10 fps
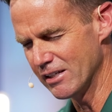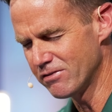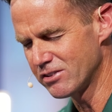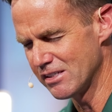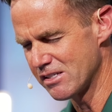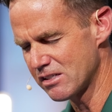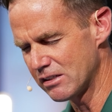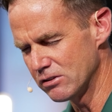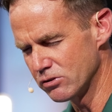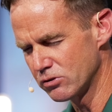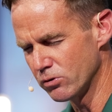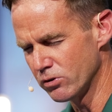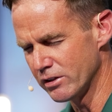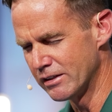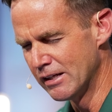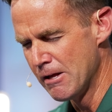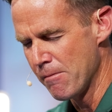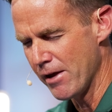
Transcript: gifts and skills, Lord. And,